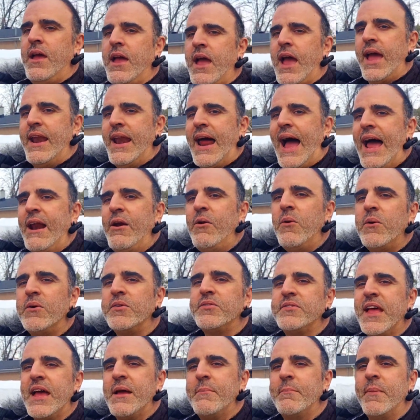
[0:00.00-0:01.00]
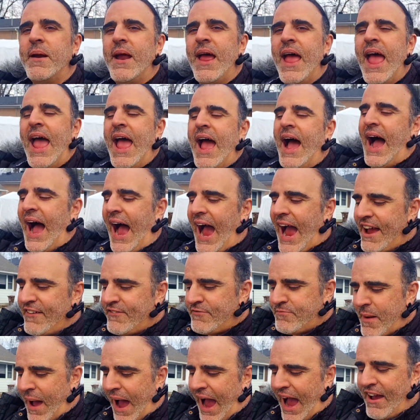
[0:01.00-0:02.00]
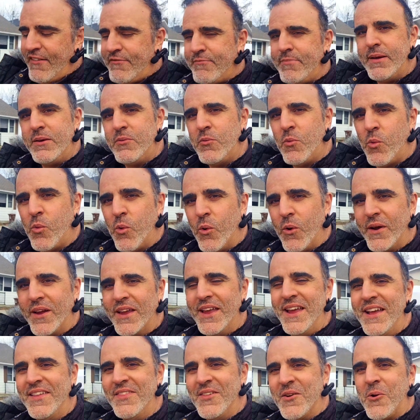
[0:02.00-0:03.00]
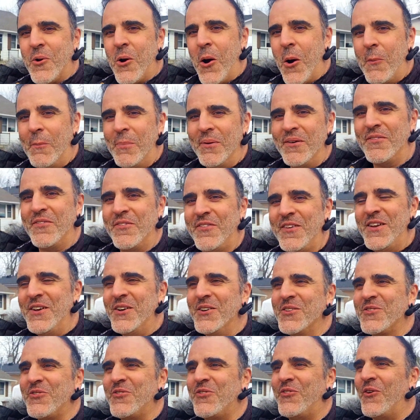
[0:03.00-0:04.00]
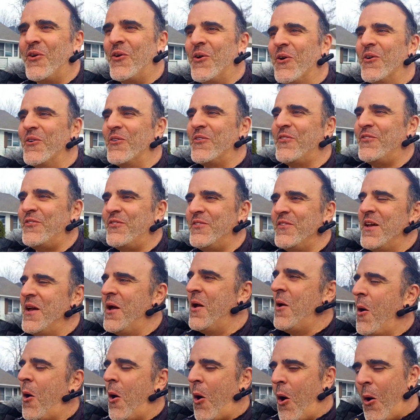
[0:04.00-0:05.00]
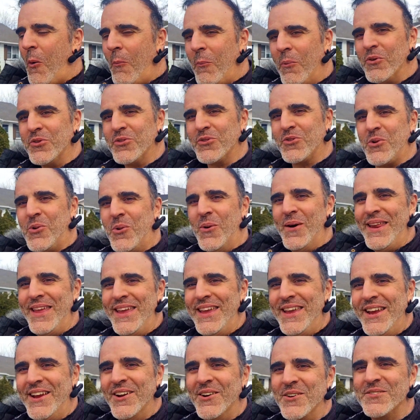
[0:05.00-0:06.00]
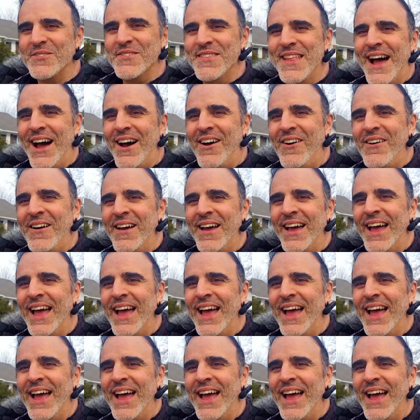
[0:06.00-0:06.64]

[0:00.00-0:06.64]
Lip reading: And I don't understand. I've been working in the corporate field for almost 20 years now,